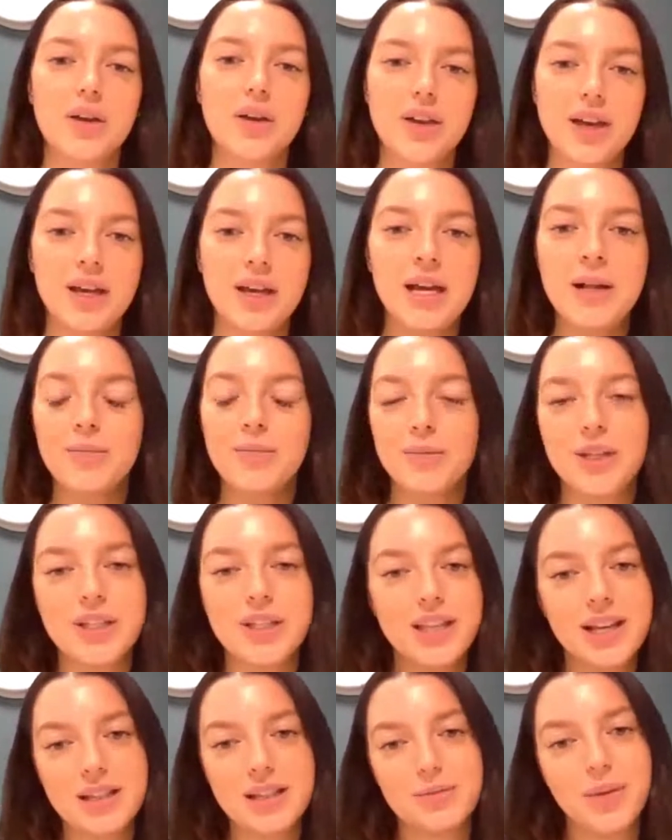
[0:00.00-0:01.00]
so that
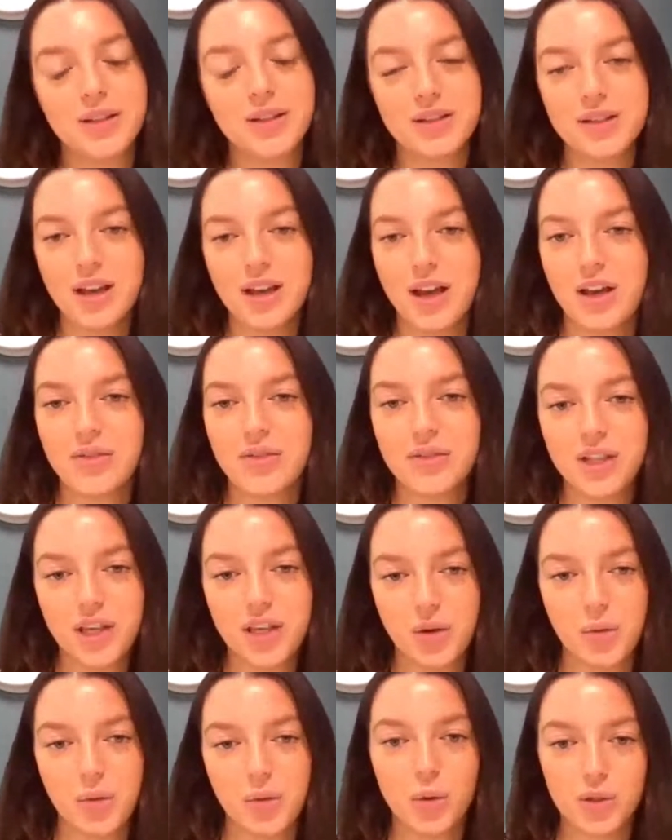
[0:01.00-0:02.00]
6 months
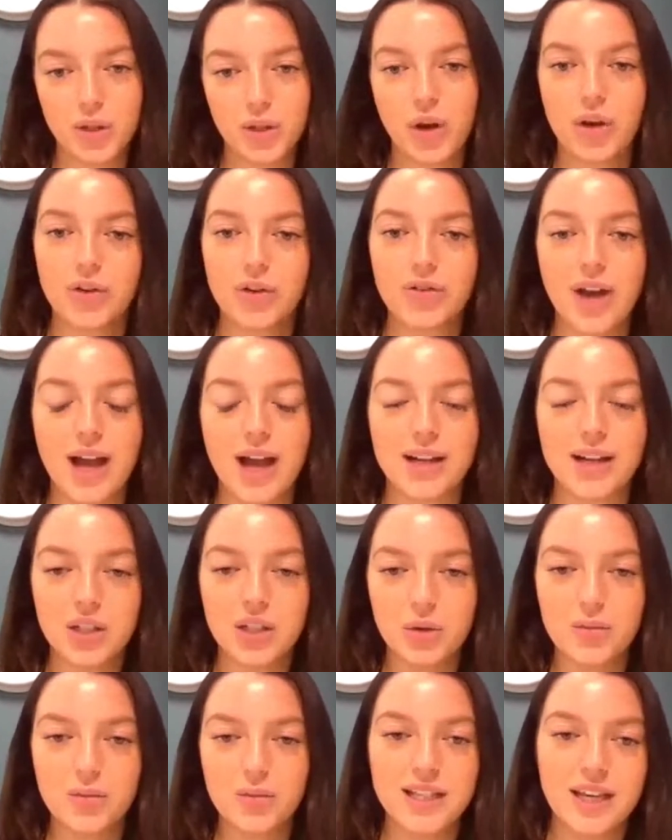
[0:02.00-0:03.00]
after you award a
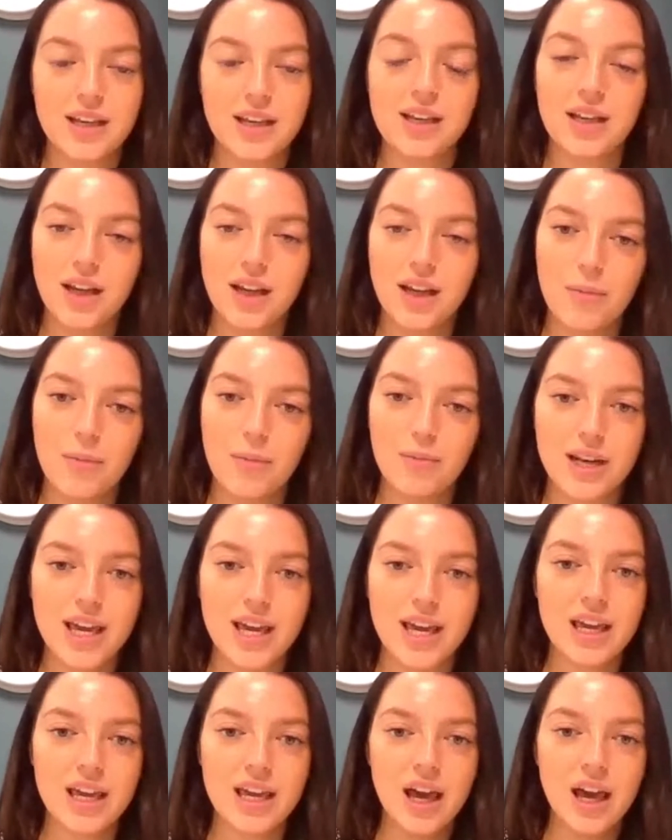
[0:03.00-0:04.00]
contract to a particular
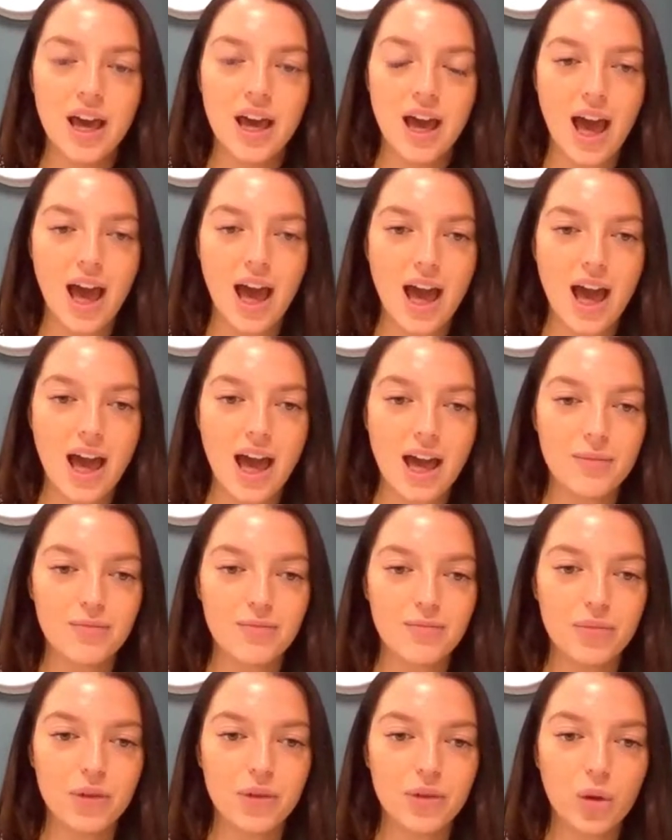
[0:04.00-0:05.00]
company
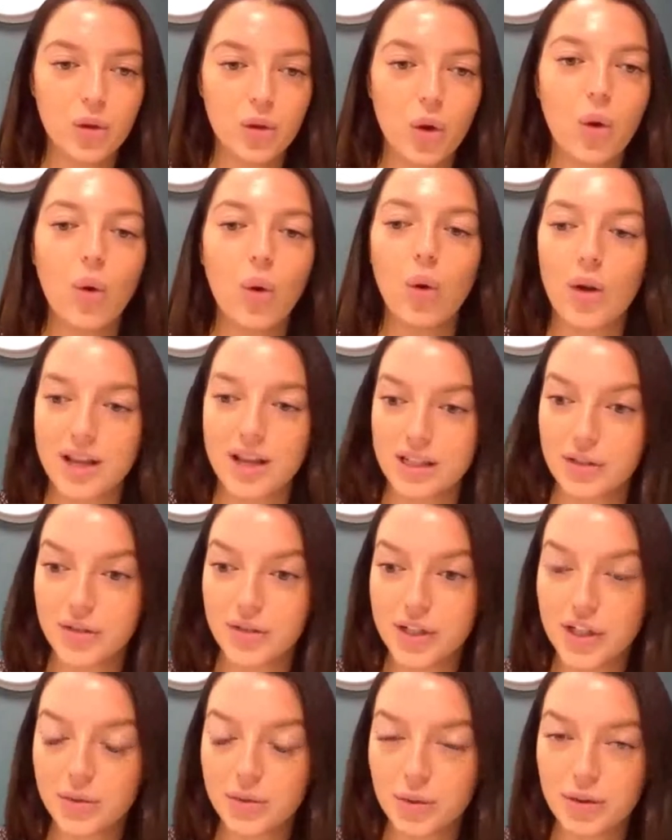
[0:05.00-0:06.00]
or
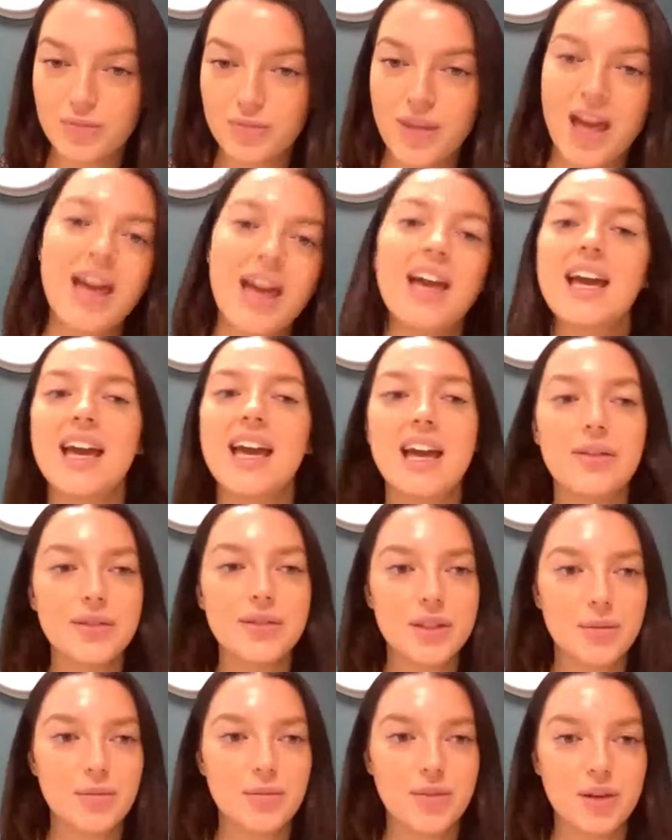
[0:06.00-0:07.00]
individual,
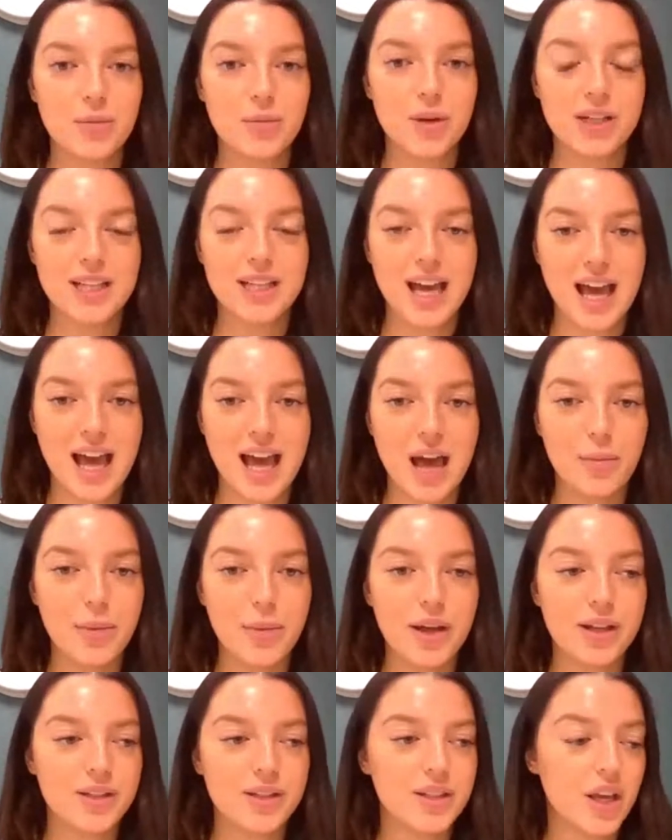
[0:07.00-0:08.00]
if something were to
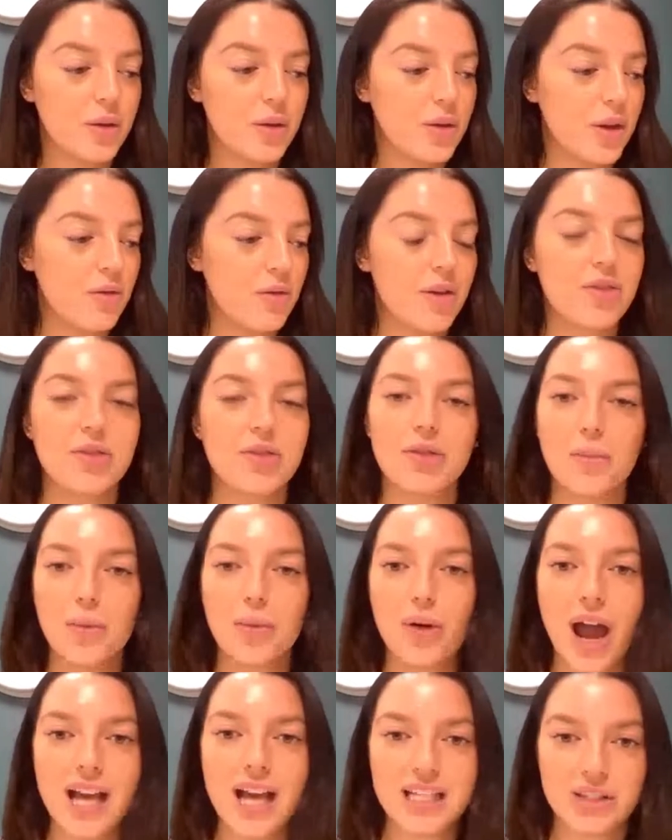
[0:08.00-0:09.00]
happen, so they were in the
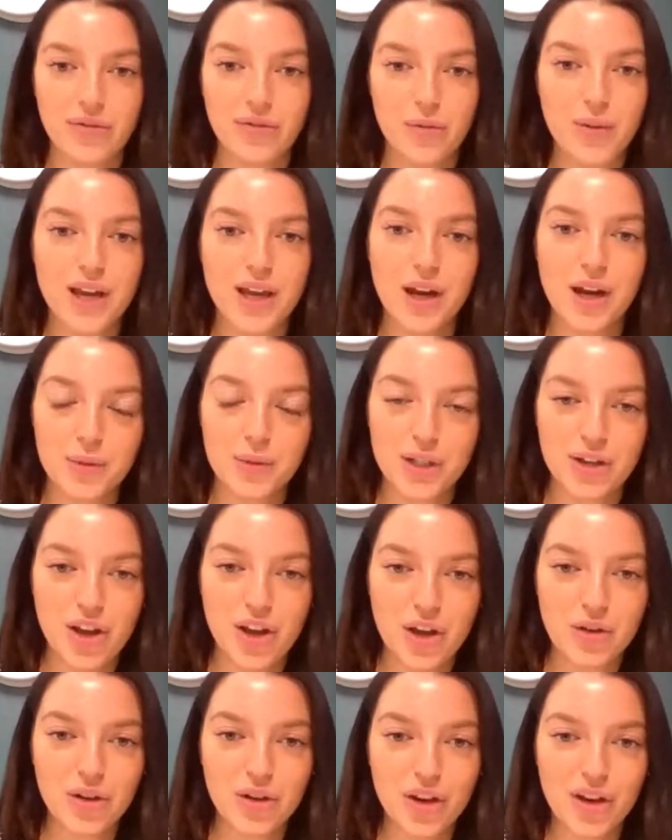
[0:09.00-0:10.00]
press for being up to
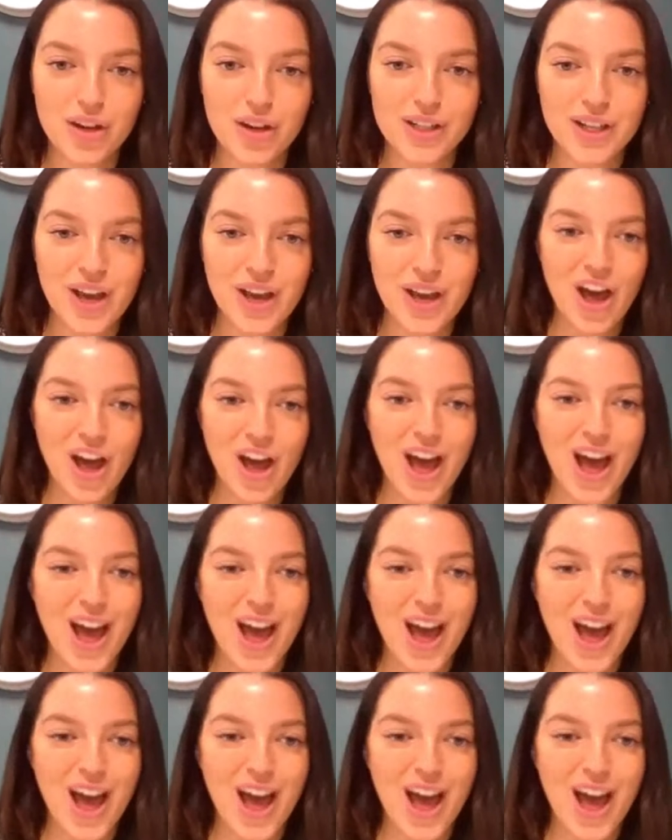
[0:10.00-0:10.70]
no good,